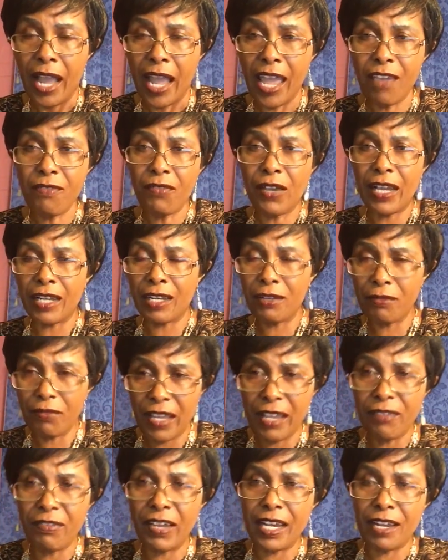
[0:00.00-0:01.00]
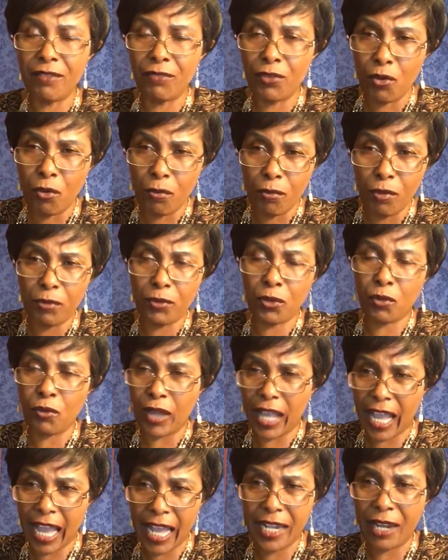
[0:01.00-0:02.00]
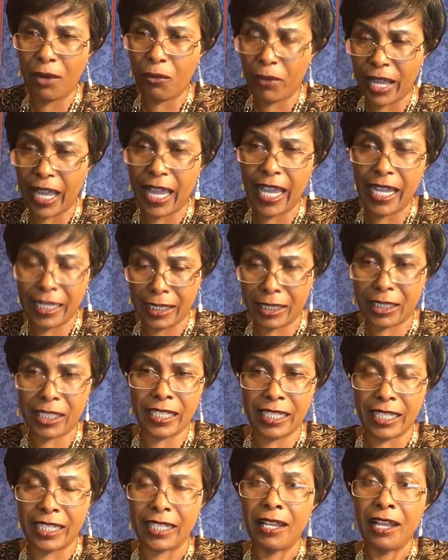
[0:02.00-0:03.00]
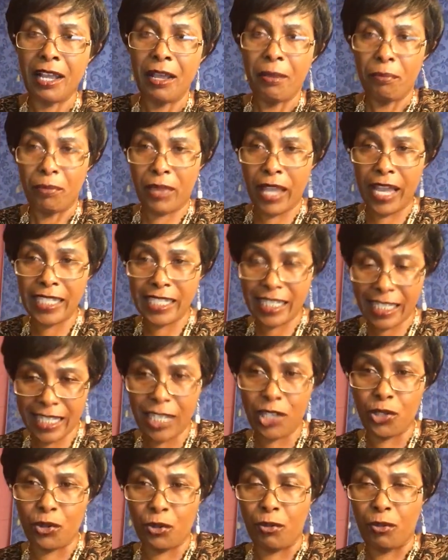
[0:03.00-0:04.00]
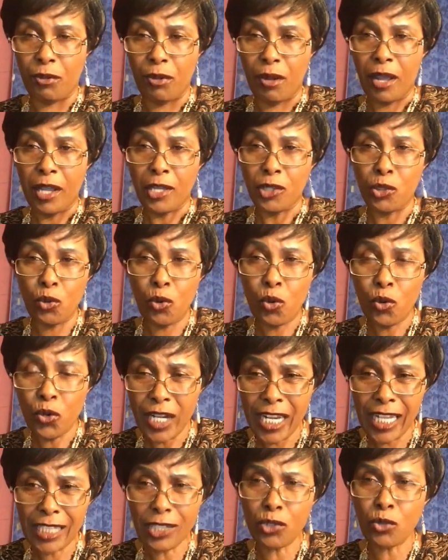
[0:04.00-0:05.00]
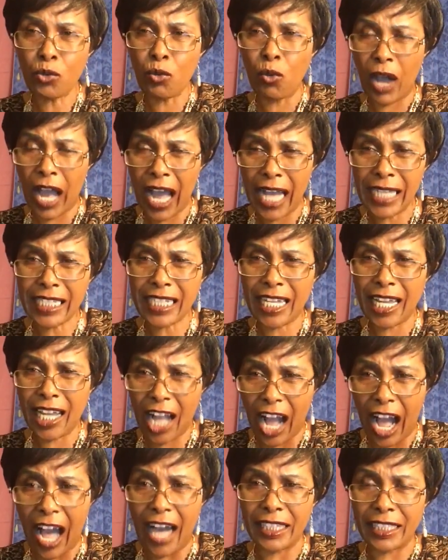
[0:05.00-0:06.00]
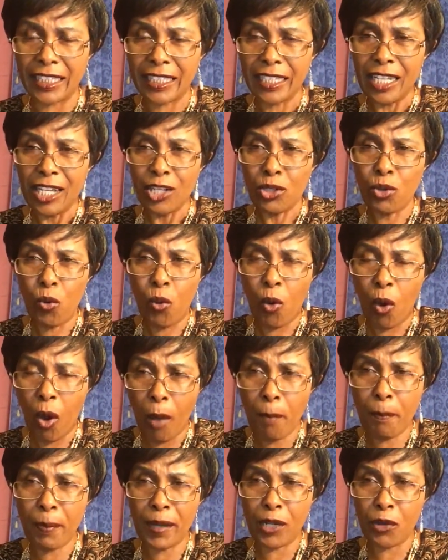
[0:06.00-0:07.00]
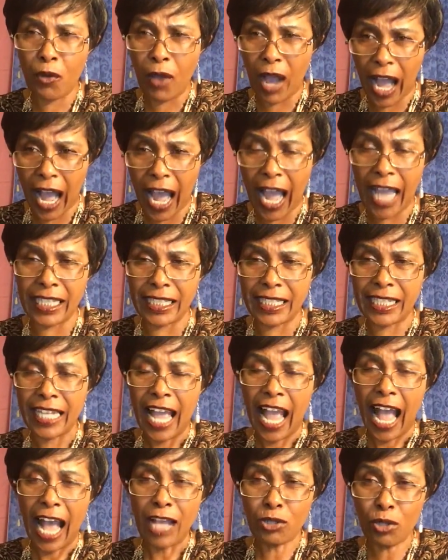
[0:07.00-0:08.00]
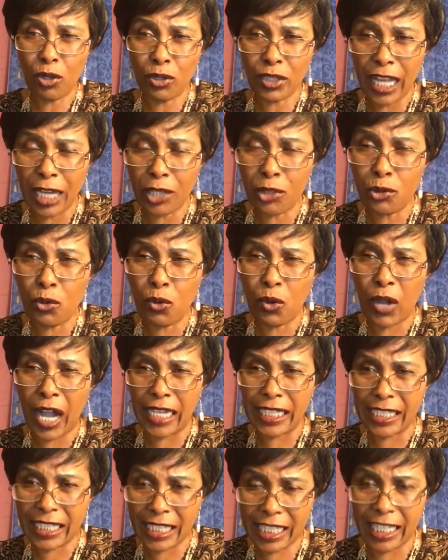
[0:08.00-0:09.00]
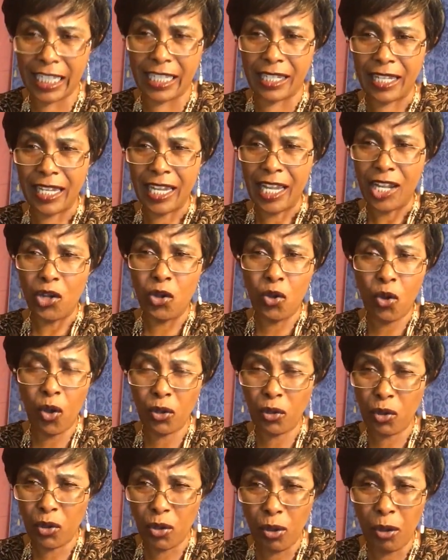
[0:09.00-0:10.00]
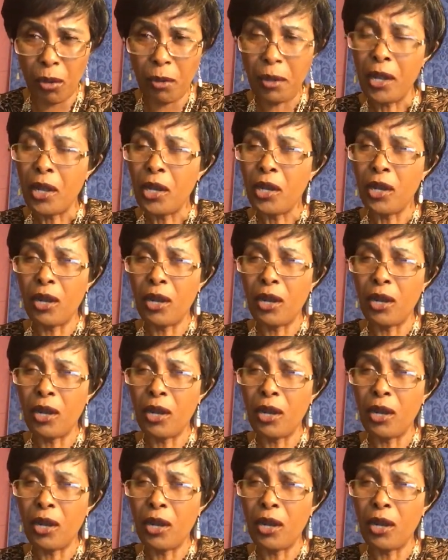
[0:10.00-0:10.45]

Even if you move to anywhere, any city, they see you. You need to ask God to open your eyes so that you can see. No,